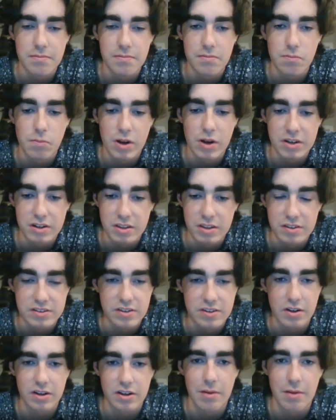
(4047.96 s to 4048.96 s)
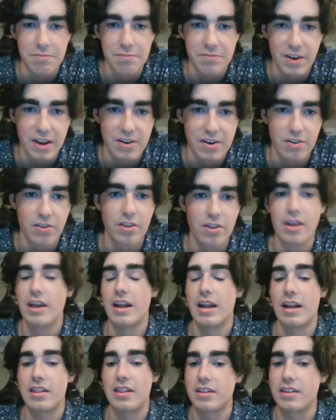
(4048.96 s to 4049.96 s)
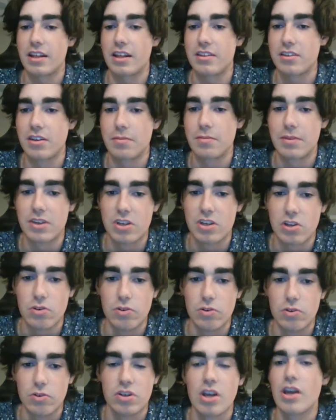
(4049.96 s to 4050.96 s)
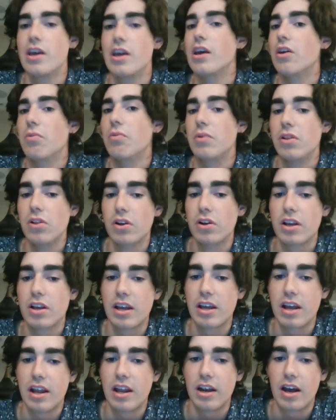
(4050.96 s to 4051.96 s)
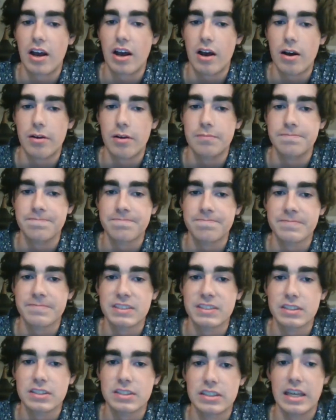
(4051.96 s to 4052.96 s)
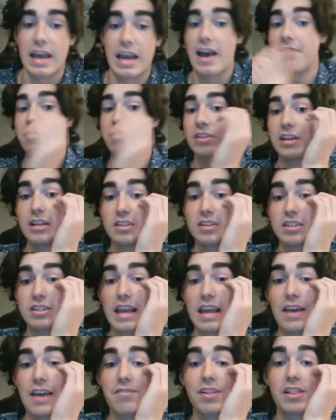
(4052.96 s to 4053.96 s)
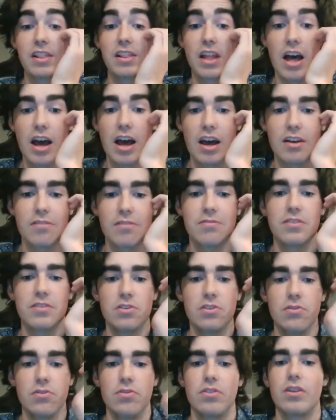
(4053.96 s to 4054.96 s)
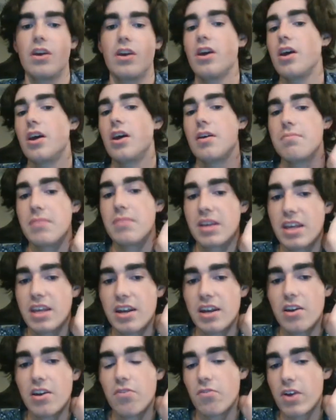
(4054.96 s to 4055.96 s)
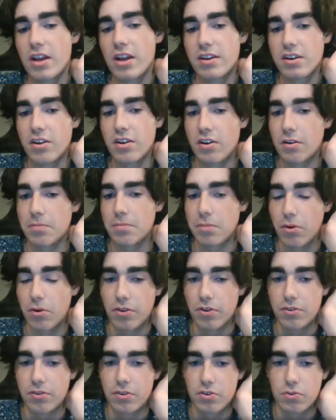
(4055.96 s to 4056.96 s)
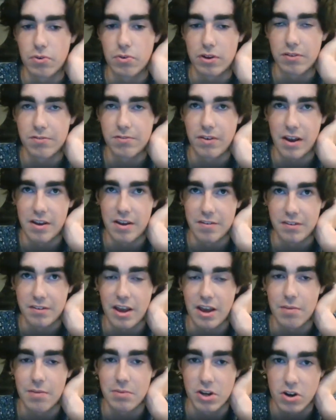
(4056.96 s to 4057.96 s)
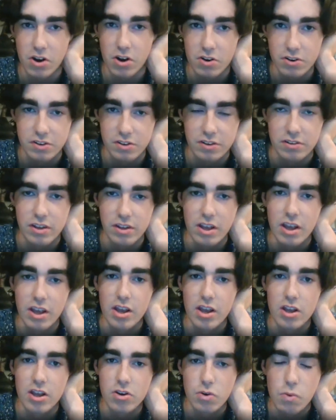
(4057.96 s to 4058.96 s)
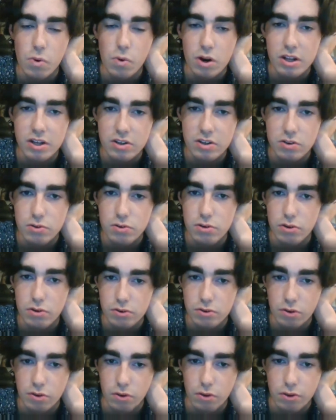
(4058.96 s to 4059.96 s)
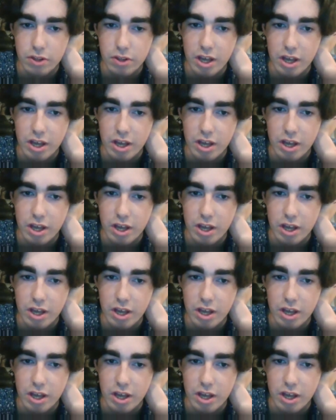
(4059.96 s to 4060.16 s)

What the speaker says: went to the Cup final. I think that's going to be huge. We're looking at the Avalanche. They have a lot of youth. McKinnon and Rantanen are both under 25. Cale Makar is 22 years old.